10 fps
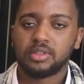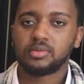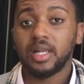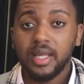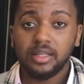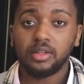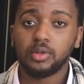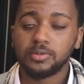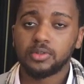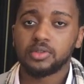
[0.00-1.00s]
We like the
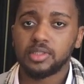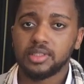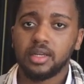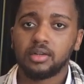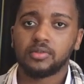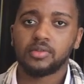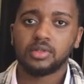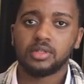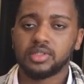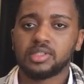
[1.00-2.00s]
overall design of
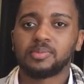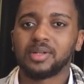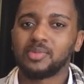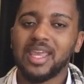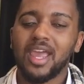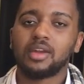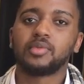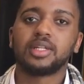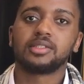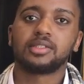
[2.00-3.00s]
your boxes, but we can't
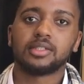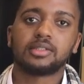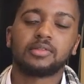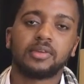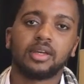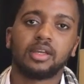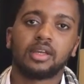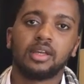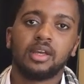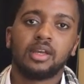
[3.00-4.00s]
really justify